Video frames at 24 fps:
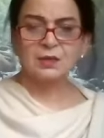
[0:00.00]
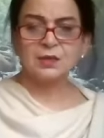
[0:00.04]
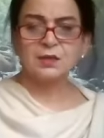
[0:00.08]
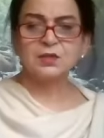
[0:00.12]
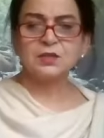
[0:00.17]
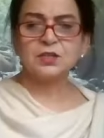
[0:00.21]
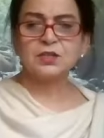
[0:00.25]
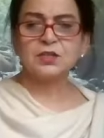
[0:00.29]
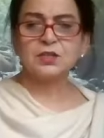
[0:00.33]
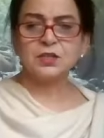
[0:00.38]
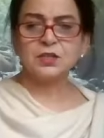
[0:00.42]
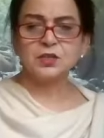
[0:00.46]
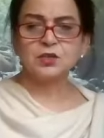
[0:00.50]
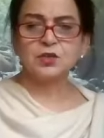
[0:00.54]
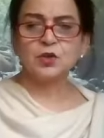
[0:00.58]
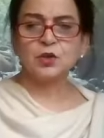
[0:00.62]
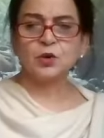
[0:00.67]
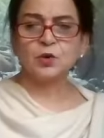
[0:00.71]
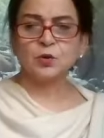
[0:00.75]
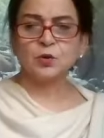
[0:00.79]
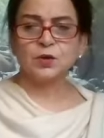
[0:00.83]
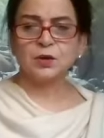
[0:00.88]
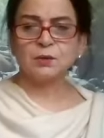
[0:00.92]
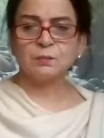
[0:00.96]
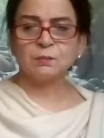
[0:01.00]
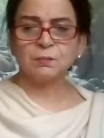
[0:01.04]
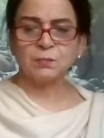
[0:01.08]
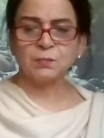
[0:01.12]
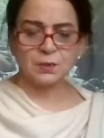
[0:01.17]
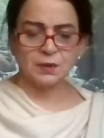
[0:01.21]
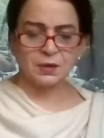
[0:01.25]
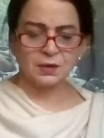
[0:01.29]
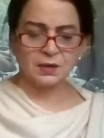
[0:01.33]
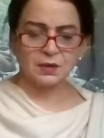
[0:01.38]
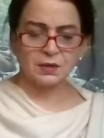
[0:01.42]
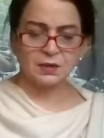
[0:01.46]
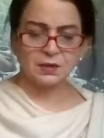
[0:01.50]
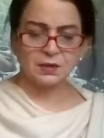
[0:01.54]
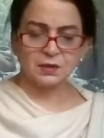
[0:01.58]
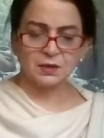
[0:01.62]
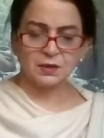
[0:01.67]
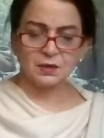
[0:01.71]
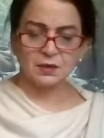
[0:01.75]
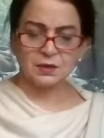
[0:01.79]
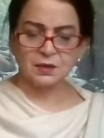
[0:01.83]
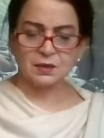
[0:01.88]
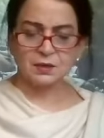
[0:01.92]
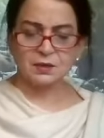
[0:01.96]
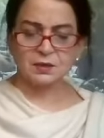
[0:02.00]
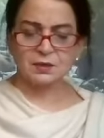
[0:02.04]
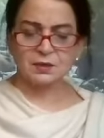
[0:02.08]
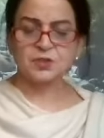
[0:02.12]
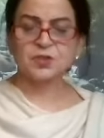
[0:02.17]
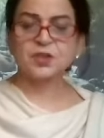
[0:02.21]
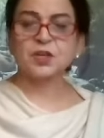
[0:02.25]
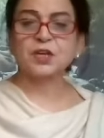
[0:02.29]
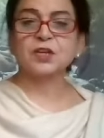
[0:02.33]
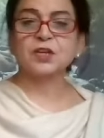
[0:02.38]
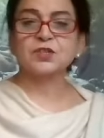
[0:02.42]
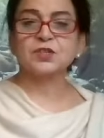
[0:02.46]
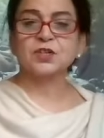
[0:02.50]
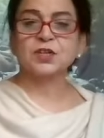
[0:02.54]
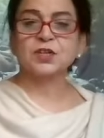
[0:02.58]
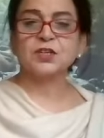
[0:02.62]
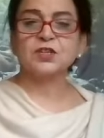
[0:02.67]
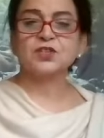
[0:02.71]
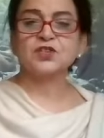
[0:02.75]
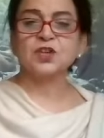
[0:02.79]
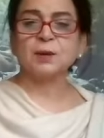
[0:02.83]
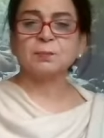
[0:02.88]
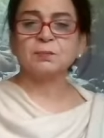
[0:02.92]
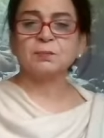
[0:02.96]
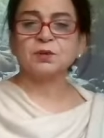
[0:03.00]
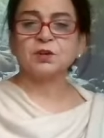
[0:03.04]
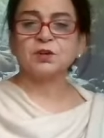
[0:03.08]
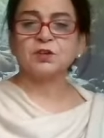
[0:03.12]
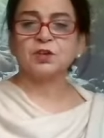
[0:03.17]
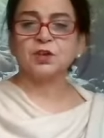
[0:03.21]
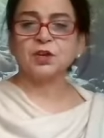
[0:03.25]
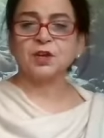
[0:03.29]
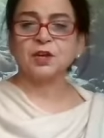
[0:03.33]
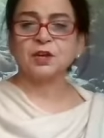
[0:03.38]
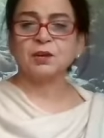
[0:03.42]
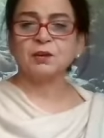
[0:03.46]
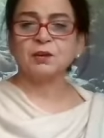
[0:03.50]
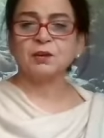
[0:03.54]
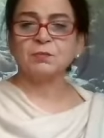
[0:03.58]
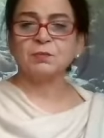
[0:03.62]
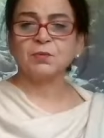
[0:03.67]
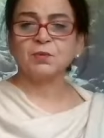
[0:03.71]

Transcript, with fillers: this is a shlok number uh, six in chapter three.